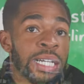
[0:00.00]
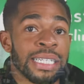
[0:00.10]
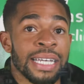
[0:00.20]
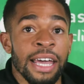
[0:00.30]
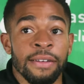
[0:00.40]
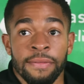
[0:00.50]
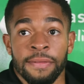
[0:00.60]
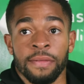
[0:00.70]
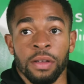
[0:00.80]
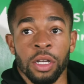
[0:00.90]
I just
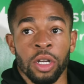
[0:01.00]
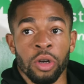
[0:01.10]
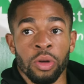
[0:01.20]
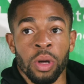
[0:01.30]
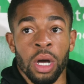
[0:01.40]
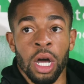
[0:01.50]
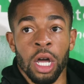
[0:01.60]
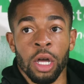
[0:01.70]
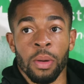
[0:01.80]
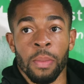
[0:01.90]
gave you know
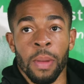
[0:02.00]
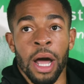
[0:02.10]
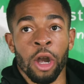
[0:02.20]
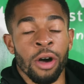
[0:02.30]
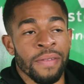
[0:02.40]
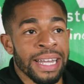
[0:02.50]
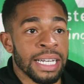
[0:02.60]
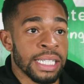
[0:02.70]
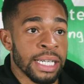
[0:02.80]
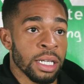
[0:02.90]
a lot of
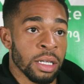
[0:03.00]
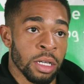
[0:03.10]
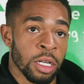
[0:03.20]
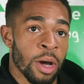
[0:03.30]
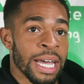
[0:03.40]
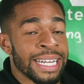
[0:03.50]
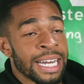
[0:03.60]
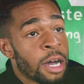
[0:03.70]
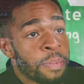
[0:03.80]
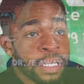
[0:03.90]
energy, you know, in and out of